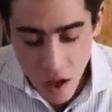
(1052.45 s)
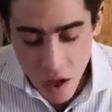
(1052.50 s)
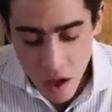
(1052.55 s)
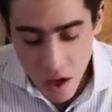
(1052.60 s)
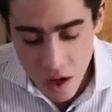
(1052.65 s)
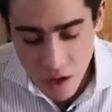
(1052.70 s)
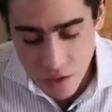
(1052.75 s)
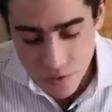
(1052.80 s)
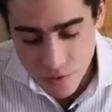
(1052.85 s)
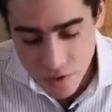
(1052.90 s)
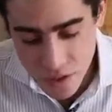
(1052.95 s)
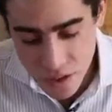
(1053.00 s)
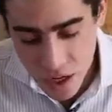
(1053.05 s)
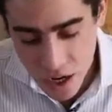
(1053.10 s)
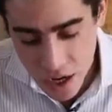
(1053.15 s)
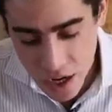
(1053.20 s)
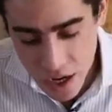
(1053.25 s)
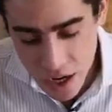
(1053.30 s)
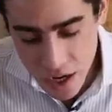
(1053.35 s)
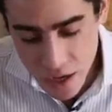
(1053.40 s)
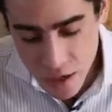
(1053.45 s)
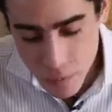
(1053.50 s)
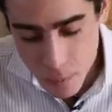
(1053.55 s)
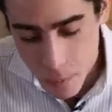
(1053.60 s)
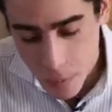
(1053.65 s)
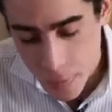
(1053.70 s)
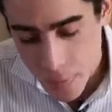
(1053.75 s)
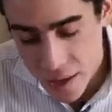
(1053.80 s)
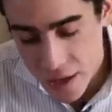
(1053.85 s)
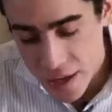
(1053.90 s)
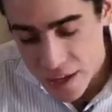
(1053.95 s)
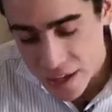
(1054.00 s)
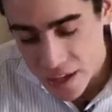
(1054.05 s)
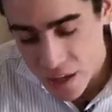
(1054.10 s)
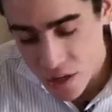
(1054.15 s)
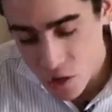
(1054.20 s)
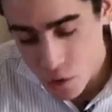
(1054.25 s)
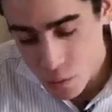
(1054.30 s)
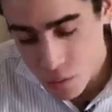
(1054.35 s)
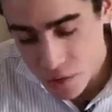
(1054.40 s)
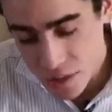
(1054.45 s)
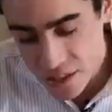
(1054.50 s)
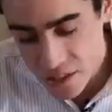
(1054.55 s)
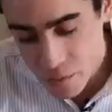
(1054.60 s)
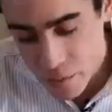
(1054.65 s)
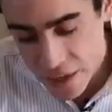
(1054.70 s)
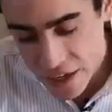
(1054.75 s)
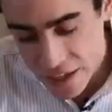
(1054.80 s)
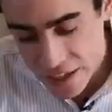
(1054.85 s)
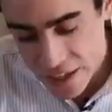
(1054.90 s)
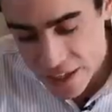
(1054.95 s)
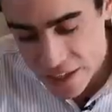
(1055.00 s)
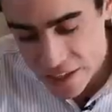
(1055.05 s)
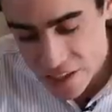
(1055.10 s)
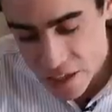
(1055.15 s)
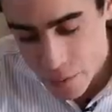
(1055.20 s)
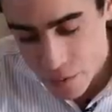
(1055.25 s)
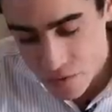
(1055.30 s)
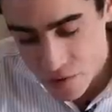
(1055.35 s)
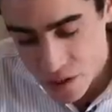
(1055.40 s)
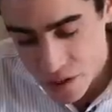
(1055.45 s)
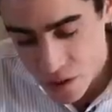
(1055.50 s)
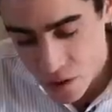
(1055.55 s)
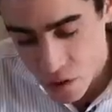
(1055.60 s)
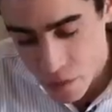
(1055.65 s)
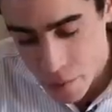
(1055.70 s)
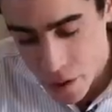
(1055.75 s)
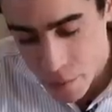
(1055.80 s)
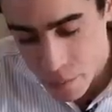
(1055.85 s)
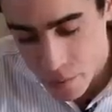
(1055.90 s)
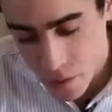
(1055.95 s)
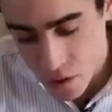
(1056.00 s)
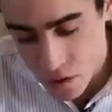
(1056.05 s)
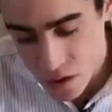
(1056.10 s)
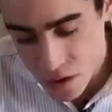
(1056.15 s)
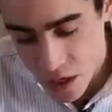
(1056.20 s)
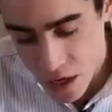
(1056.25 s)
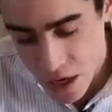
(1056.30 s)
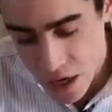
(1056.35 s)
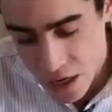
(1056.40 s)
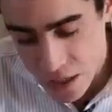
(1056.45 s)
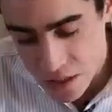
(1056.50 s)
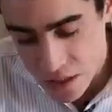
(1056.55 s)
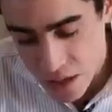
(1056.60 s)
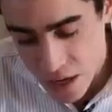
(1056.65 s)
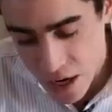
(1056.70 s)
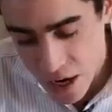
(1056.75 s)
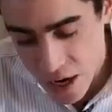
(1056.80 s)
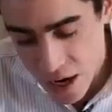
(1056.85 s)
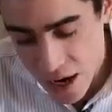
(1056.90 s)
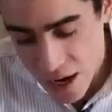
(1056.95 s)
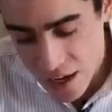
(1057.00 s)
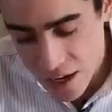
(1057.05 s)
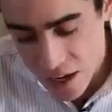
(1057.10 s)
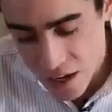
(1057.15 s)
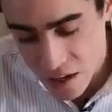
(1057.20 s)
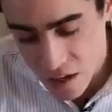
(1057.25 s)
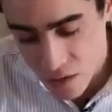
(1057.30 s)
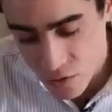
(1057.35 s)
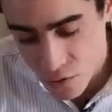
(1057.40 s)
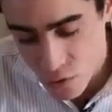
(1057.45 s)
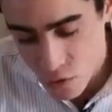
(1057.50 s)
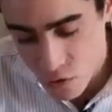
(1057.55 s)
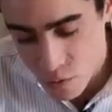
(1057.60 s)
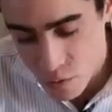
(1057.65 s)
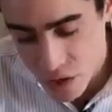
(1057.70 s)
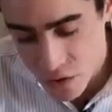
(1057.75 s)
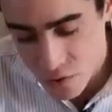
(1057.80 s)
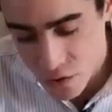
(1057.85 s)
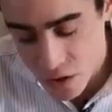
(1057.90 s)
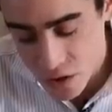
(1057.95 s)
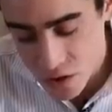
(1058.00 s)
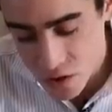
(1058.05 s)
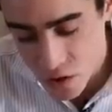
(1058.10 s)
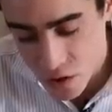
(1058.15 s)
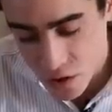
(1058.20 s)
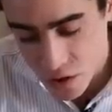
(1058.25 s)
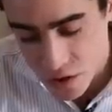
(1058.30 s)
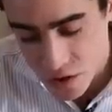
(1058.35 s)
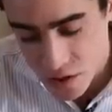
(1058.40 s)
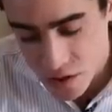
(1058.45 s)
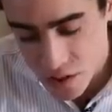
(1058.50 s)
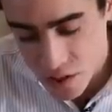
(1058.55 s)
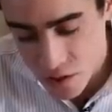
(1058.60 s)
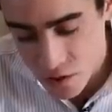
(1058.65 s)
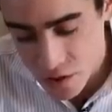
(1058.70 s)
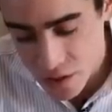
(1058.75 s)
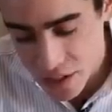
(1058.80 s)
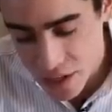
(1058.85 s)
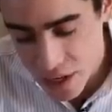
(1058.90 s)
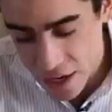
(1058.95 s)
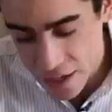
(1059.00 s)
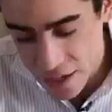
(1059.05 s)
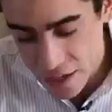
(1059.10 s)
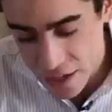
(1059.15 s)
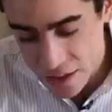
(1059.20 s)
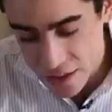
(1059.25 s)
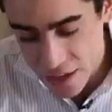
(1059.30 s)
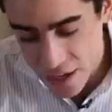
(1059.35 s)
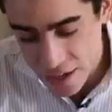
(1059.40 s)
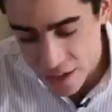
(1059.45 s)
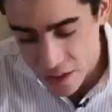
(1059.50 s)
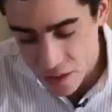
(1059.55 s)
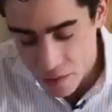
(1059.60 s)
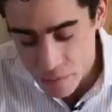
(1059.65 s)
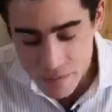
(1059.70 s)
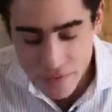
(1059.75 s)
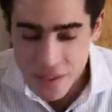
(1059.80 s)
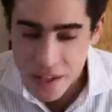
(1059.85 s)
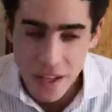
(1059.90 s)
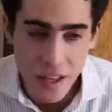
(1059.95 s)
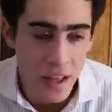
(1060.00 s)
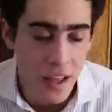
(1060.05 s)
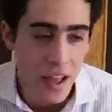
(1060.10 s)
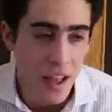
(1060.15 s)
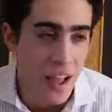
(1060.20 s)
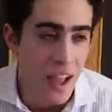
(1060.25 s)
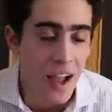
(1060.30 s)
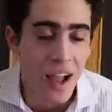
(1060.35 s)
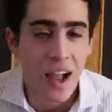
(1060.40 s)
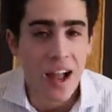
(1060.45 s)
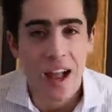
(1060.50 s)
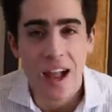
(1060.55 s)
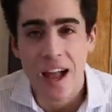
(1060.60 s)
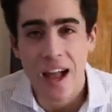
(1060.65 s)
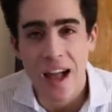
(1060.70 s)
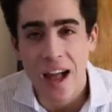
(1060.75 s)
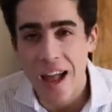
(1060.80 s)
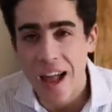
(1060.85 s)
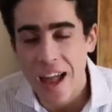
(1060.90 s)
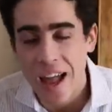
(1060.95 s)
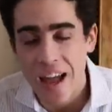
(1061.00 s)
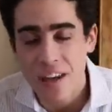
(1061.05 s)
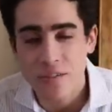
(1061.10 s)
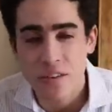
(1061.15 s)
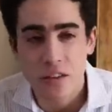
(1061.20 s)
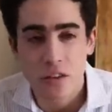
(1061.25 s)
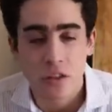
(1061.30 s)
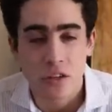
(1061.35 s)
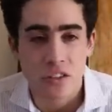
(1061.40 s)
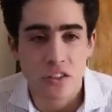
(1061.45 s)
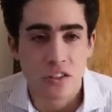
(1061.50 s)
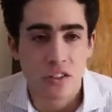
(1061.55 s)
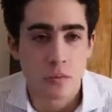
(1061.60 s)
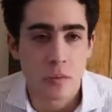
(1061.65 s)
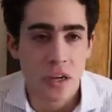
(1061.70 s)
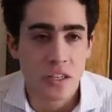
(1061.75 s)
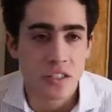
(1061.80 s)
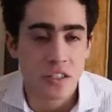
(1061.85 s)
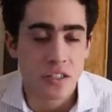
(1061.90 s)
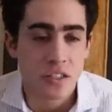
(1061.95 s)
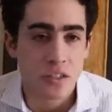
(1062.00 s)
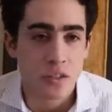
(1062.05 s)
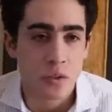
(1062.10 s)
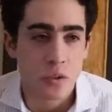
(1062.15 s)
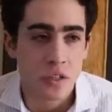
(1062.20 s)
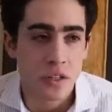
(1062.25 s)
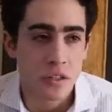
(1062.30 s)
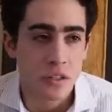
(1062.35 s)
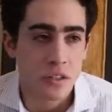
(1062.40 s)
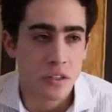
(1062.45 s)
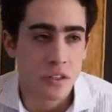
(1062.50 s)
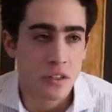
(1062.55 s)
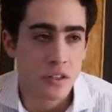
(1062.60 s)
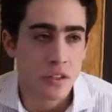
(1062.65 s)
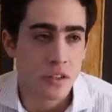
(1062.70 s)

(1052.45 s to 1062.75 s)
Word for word: Hag Fin Han, can you please make an in-depth video about Botox? I and a few of my friends are considering getting it. Thank you. I haven't looked too much into it.